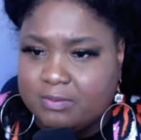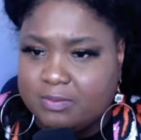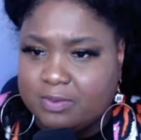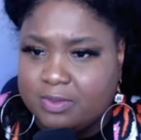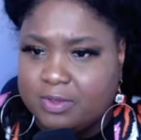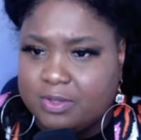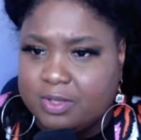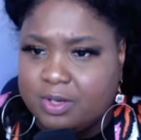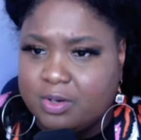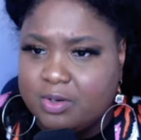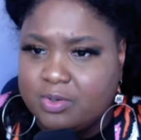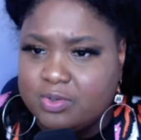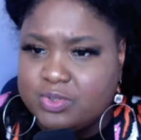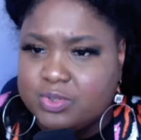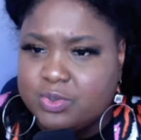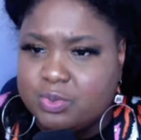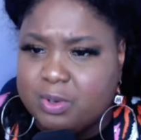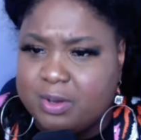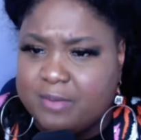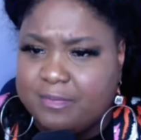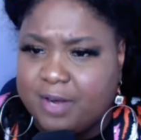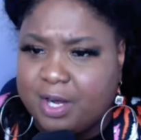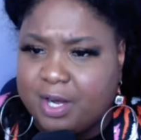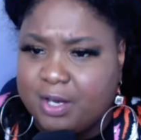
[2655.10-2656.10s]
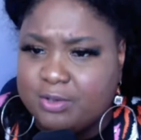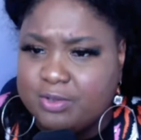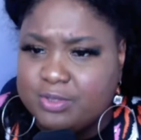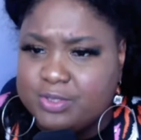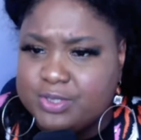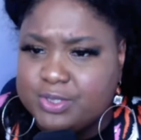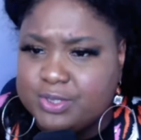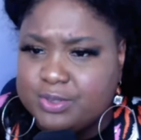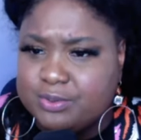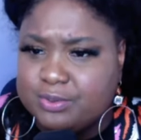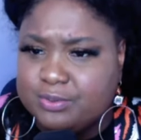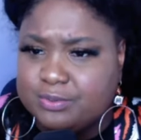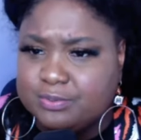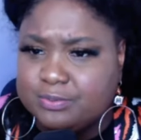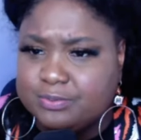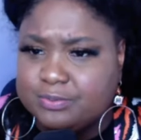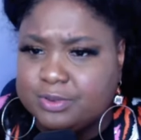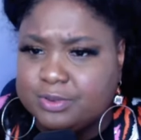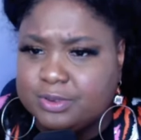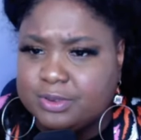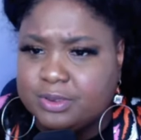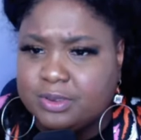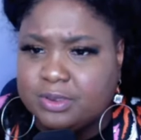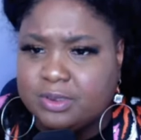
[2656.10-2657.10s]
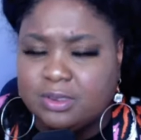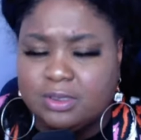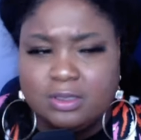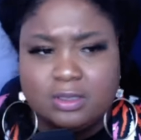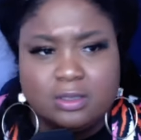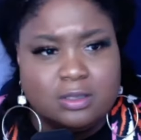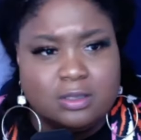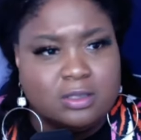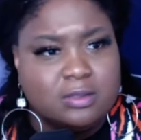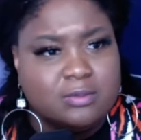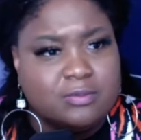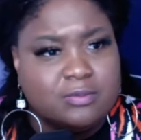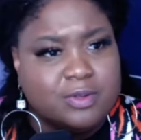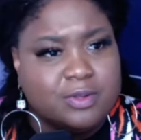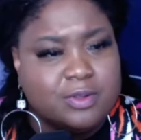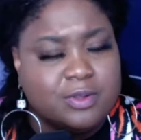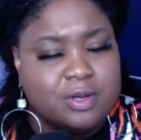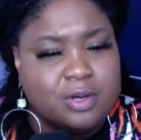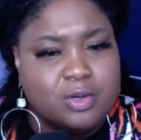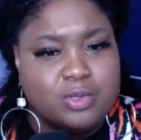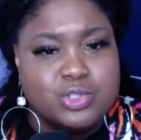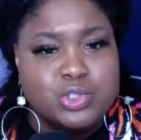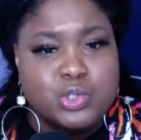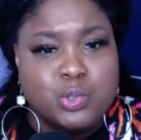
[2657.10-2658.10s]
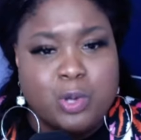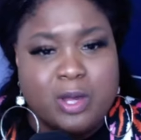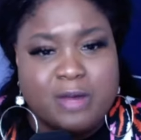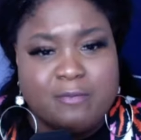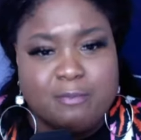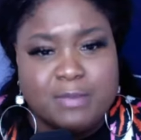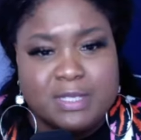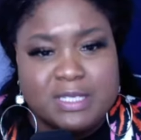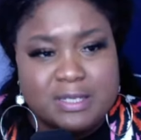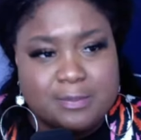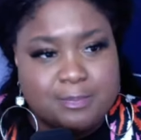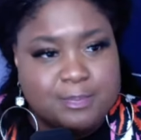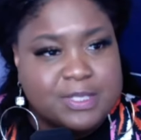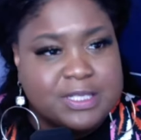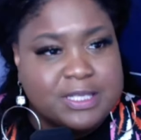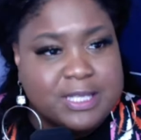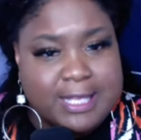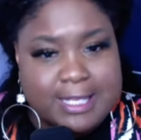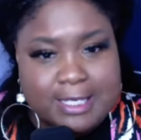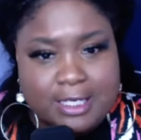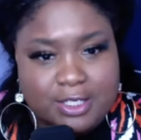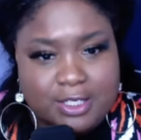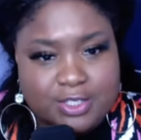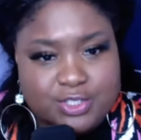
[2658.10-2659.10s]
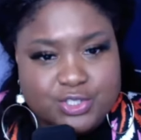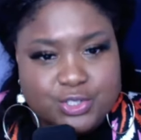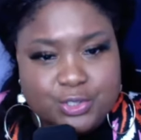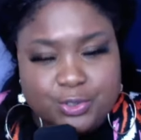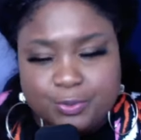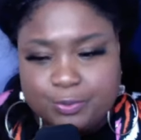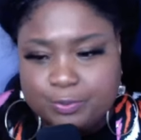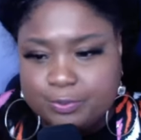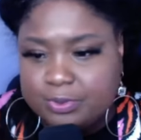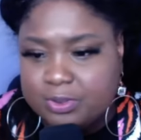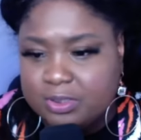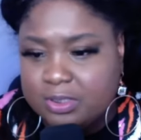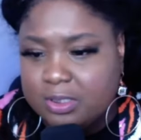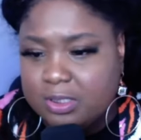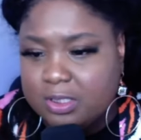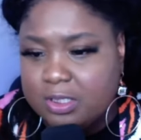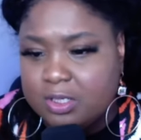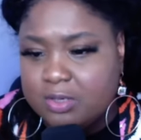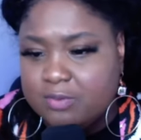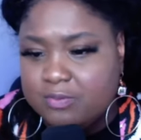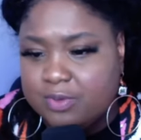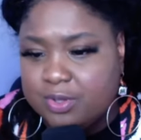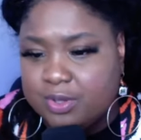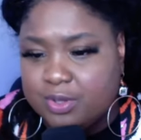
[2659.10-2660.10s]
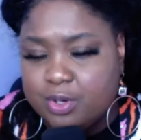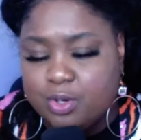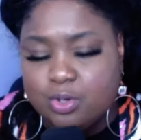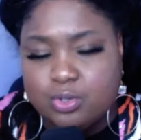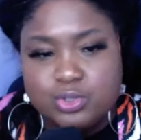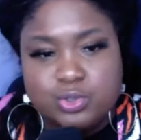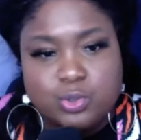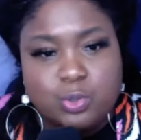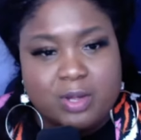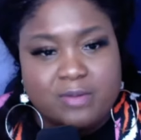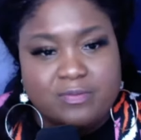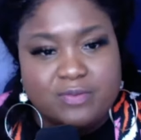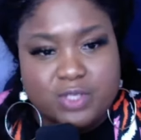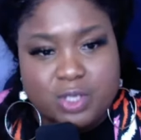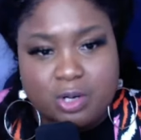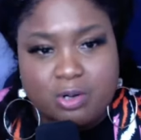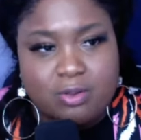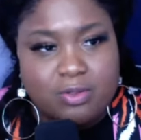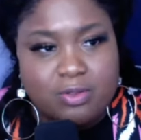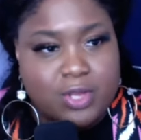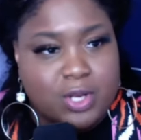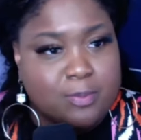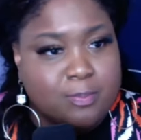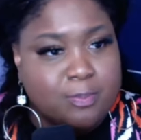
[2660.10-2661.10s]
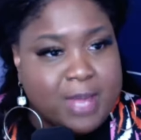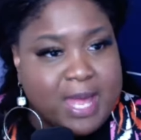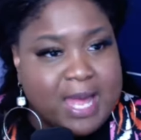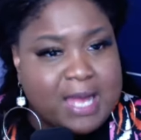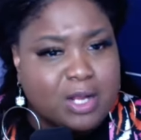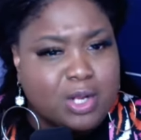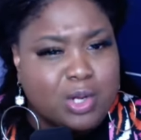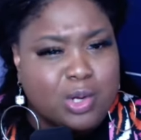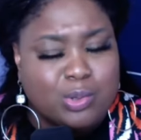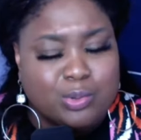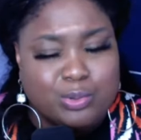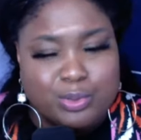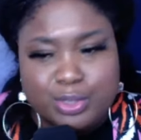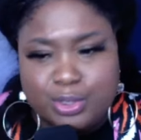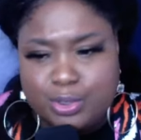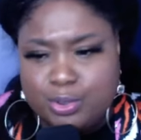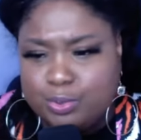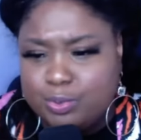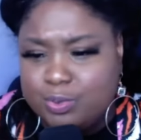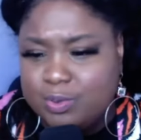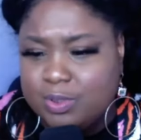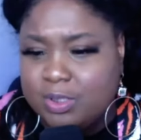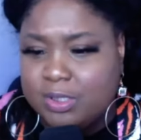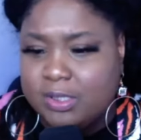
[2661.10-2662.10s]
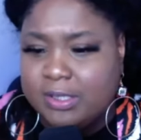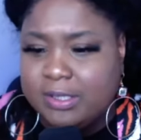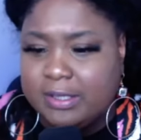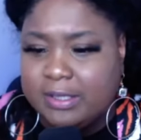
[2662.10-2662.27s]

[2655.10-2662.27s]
for those who have hurt you for those who have manipulated you for those who have turned their back on you